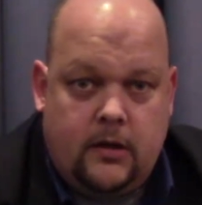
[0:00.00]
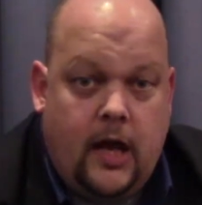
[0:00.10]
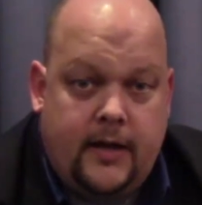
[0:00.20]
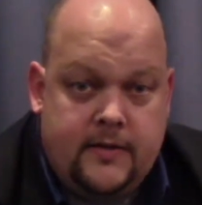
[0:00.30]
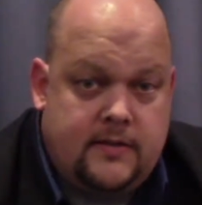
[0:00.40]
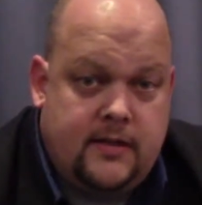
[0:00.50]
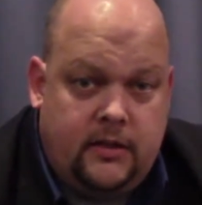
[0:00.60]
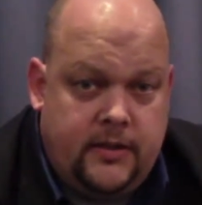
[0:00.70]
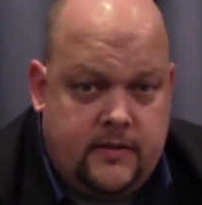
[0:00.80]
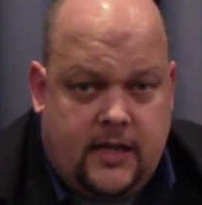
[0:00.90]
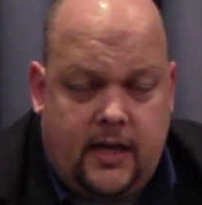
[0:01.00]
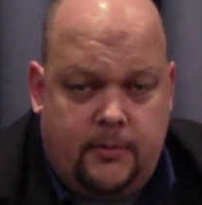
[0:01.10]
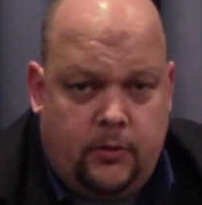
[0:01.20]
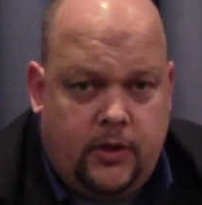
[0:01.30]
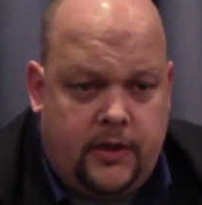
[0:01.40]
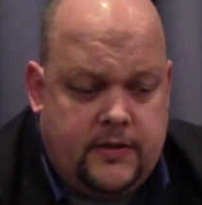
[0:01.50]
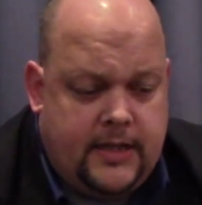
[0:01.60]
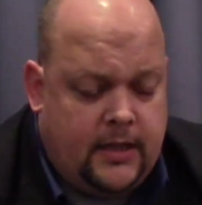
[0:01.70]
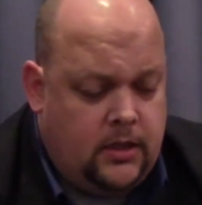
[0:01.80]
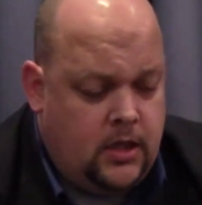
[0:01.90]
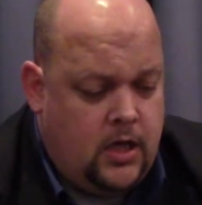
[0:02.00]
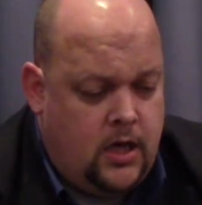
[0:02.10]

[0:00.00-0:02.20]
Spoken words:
and they're not necessarily designed to be working together.